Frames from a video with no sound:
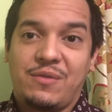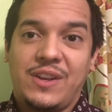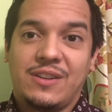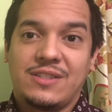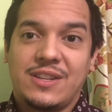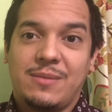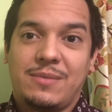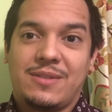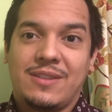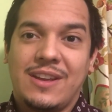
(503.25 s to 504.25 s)

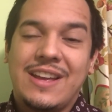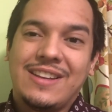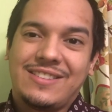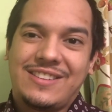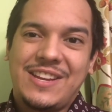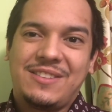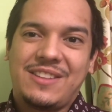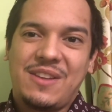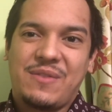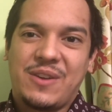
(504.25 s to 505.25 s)
fingertips. Stay
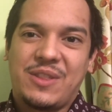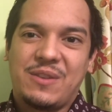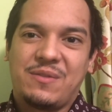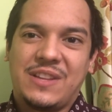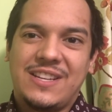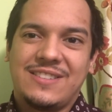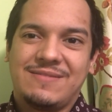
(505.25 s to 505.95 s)
safe out there, Flint.